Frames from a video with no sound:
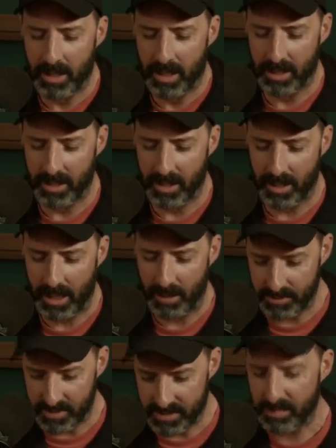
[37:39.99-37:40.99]
and uh, I
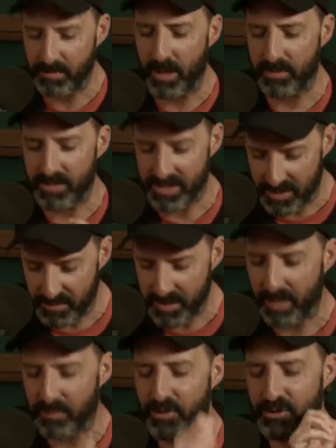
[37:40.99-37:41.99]
was zip I was
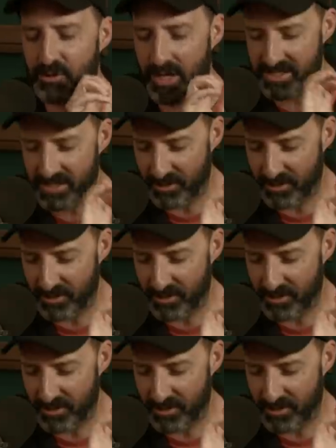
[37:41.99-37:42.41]
zipping up her dress